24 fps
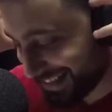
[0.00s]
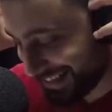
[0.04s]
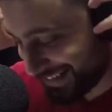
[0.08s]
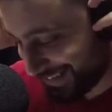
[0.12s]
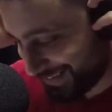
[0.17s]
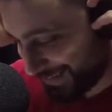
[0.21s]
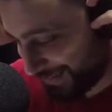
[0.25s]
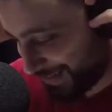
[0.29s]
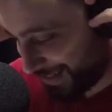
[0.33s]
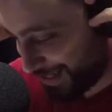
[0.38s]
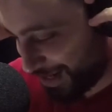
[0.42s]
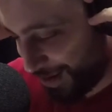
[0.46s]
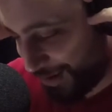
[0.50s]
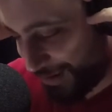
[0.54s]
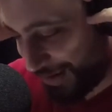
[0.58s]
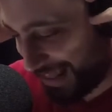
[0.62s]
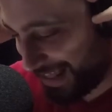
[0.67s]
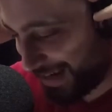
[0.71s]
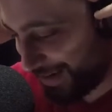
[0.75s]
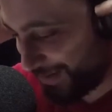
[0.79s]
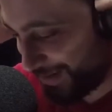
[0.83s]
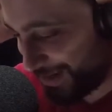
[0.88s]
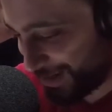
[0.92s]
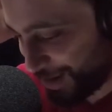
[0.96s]
We'll go with
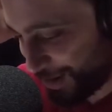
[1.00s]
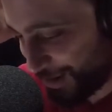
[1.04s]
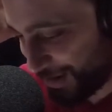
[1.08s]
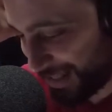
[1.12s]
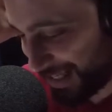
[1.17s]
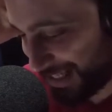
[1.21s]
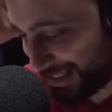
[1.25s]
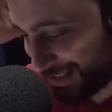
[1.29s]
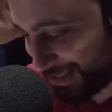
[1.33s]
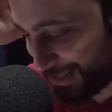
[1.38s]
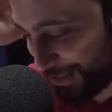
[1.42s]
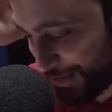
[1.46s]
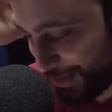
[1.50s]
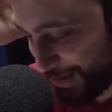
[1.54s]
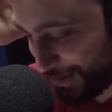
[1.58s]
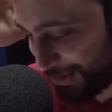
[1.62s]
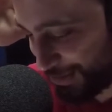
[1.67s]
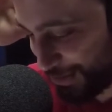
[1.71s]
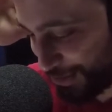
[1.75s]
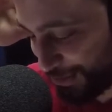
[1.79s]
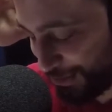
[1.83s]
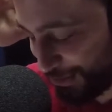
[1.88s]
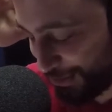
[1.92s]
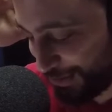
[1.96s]

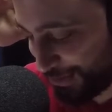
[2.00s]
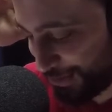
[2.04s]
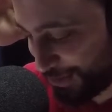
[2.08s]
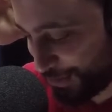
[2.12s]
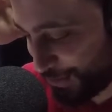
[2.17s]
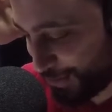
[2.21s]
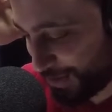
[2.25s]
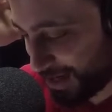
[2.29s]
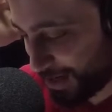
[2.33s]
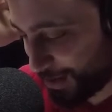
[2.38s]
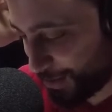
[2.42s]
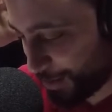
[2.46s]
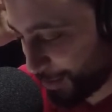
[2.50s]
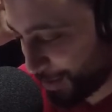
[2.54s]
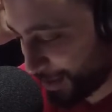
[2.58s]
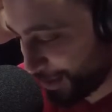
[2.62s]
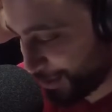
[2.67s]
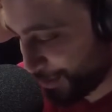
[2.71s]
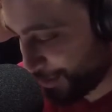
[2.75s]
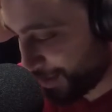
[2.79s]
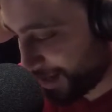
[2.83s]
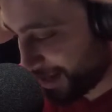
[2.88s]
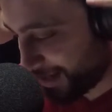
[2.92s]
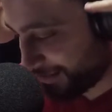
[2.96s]
it. Two young women
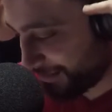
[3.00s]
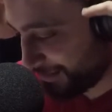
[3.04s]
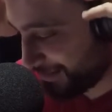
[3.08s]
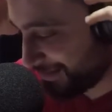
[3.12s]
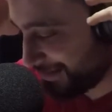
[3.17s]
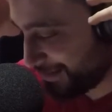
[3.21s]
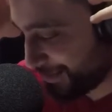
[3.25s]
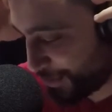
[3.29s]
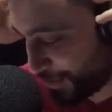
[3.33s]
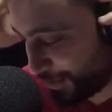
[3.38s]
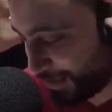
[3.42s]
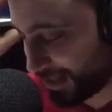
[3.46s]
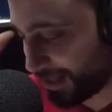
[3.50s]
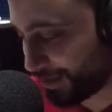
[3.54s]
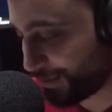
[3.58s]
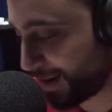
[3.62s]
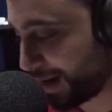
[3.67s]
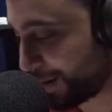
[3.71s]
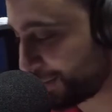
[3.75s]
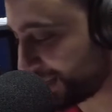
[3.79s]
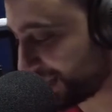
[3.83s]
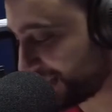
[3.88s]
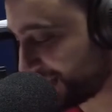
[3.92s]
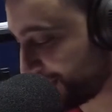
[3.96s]
who want Julia
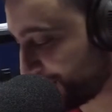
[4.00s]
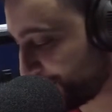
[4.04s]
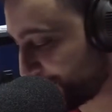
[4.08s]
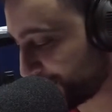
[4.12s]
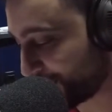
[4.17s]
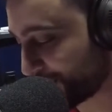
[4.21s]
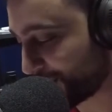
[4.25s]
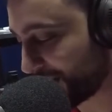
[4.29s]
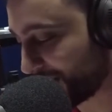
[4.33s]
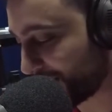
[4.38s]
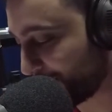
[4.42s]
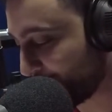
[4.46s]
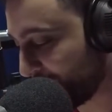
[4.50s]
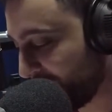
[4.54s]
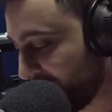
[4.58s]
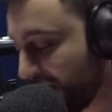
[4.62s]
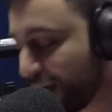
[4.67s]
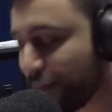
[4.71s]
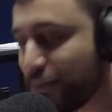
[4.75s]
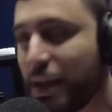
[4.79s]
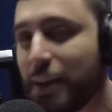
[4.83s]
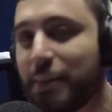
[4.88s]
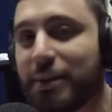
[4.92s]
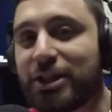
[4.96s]
Roberts to portray them.
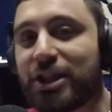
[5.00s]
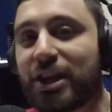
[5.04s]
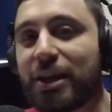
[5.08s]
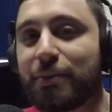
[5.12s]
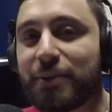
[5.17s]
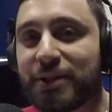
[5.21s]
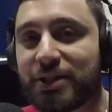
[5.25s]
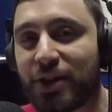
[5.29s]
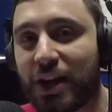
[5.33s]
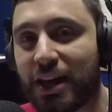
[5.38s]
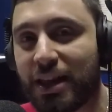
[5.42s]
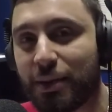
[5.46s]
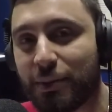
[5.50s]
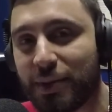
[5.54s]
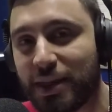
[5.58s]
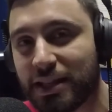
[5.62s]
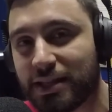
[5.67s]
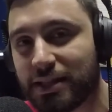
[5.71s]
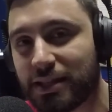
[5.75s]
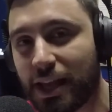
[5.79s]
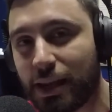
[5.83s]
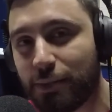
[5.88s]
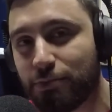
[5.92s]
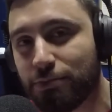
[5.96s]
Maybe she could portray them in the
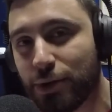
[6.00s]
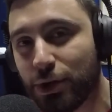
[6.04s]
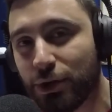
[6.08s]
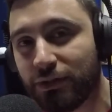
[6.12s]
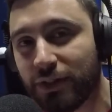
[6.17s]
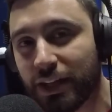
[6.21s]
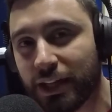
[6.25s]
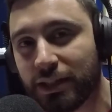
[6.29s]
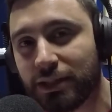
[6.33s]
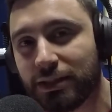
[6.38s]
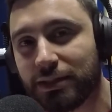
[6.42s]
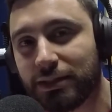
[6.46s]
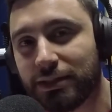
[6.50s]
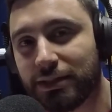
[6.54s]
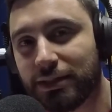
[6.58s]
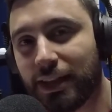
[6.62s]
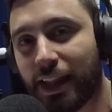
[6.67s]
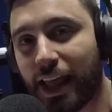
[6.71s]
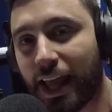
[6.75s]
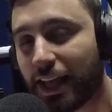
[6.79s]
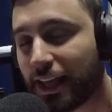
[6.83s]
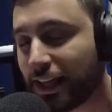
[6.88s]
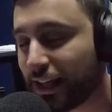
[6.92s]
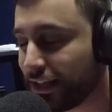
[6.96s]
same movie.
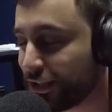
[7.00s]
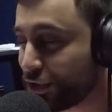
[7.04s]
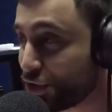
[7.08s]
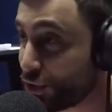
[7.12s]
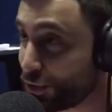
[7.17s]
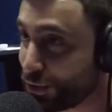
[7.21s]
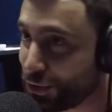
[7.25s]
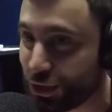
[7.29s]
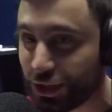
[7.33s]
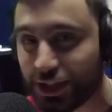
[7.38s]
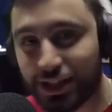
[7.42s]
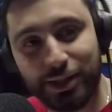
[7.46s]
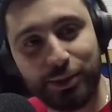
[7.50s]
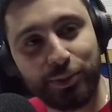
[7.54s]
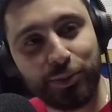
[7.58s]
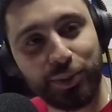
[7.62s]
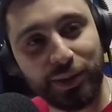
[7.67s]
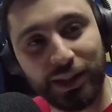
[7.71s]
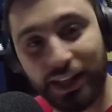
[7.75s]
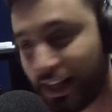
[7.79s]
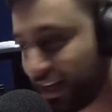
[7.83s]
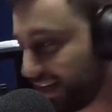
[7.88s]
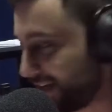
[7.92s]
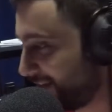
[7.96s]
Like, she'll just
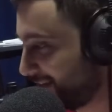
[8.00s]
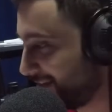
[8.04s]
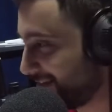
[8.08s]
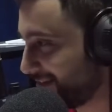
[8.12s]
split it.